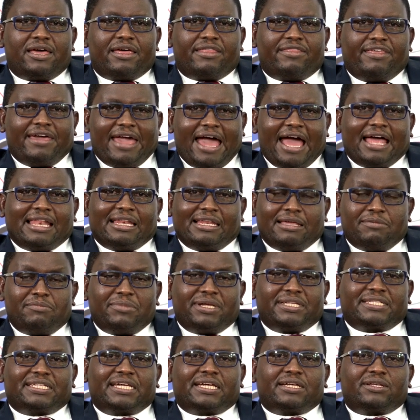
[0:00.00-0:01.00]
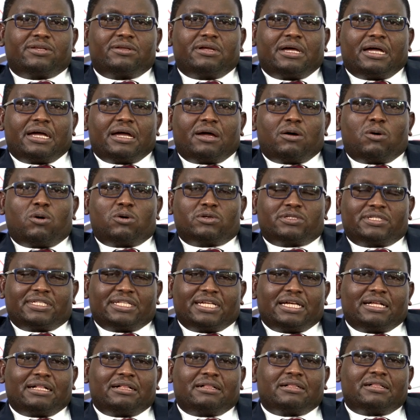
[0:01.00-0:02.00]
There are limited
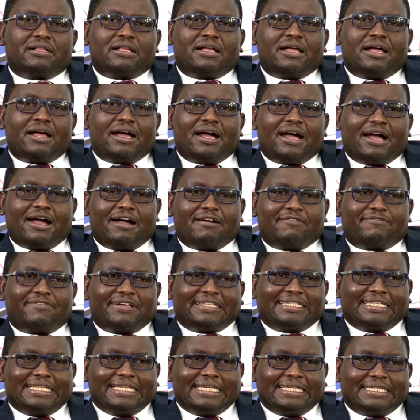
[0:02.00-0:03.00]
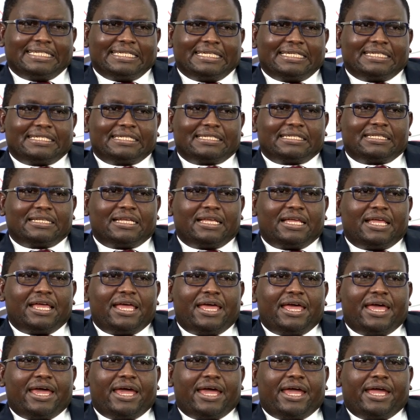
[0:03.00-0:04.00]
hostel facilities,
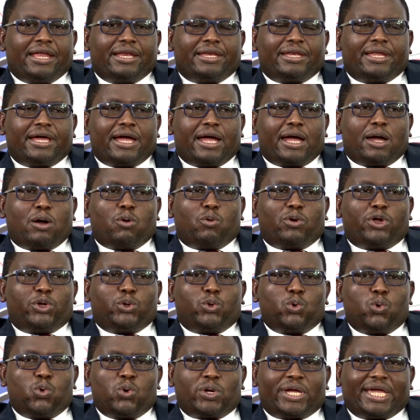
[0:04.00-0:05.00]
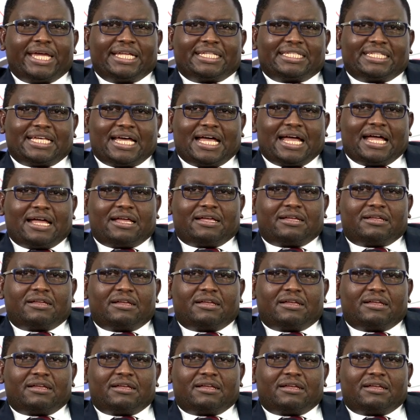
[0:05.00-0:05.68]
and we do cater